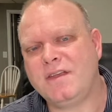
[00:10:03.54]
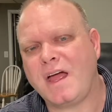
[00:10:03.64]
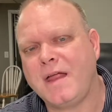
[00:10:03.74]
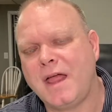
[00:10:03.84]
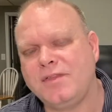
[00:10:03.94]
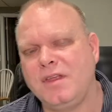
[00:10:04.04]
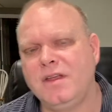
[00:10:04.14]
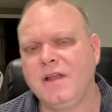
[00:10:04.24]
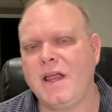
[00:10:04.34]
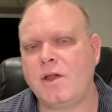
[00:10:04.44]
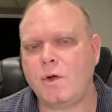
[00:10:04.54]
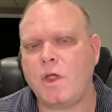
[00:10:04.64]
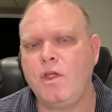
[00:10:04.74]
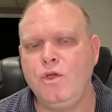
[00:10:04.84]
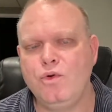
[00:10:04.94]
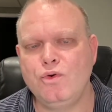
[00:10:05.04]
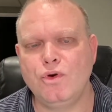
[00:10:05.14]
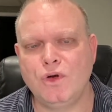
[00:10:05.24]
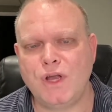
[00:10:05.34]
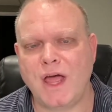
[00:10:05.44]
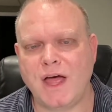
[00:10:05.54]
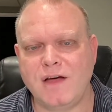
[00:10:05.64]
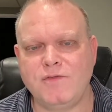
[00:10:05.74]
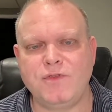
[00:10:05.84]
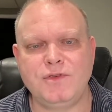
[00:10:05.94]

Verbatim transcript: the night, at the end of the night, you could have